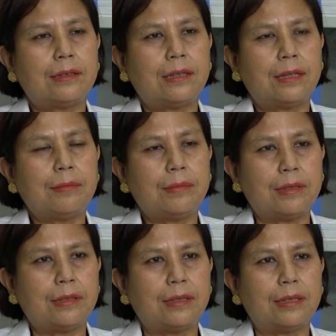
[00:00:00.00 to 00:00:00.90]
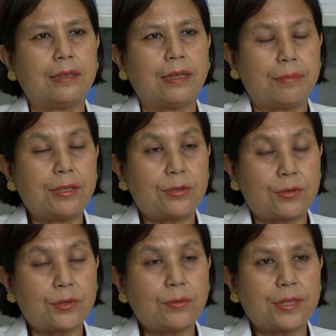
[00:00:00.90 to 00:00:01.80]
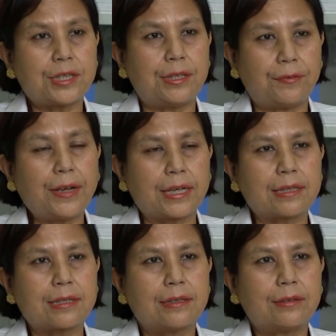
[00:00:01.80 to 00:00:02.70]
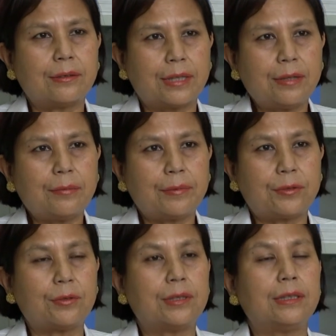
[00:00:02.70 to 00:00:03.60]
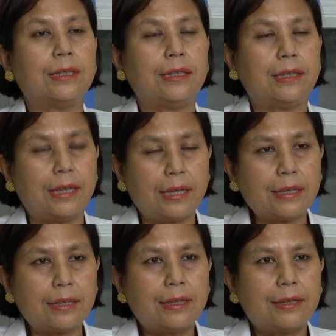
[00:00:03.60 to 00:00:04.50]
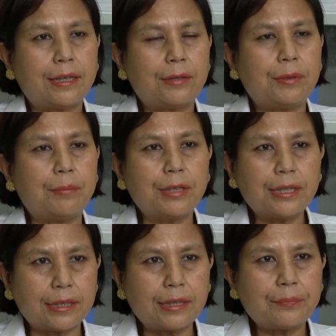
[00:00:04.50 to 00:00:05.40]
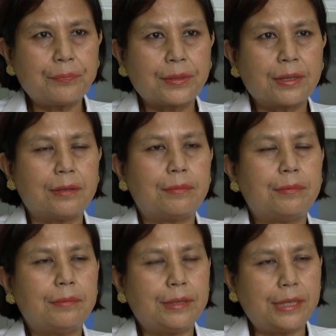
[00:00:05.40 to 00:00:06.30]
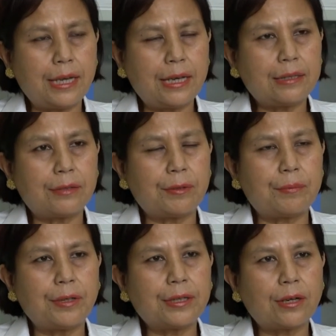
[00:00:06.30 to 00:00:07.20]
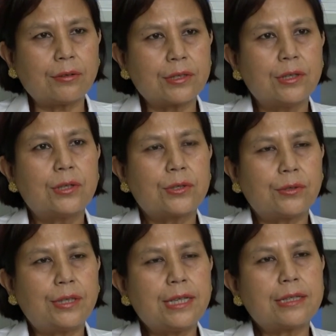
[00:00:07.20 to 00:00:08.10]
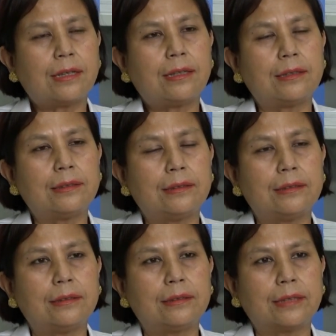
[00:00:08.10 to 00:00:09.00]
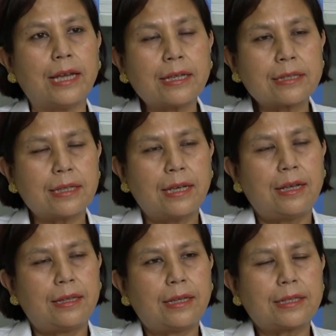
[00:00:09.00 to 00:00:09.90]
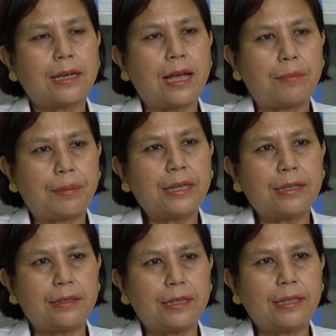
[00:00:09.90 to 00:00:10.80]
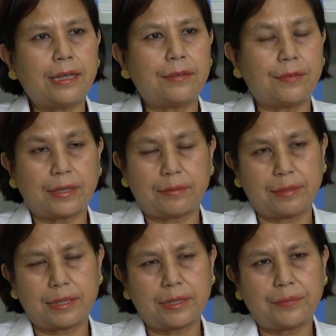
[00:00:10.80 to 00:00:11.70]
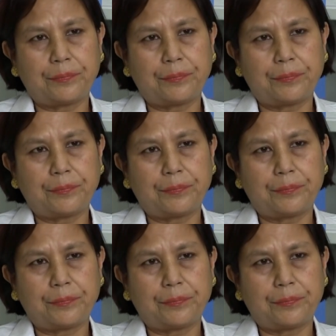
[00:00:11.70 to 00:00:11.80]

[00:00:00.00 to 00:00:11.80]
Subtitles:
to so much defects, okay, to the air that we breathe in, the air that we breathe out. So these are the things that are happening in the environment.